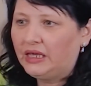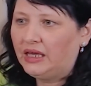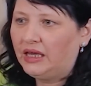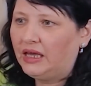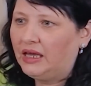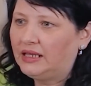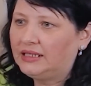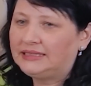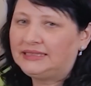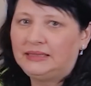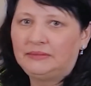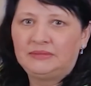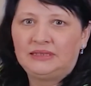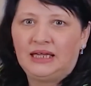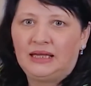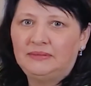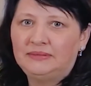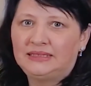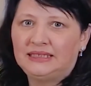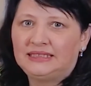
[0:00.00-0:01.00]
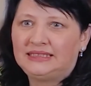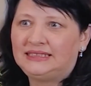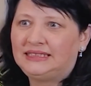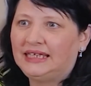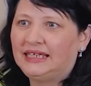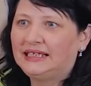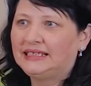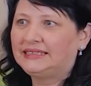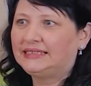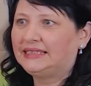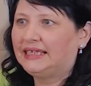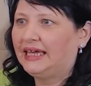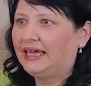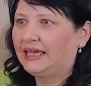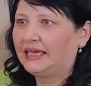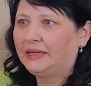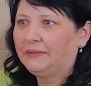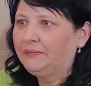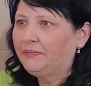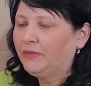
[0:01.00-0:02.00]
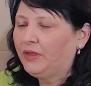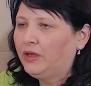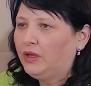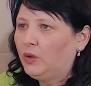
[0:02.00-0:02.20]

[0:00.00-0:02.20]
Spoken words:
Sometimes it's things like,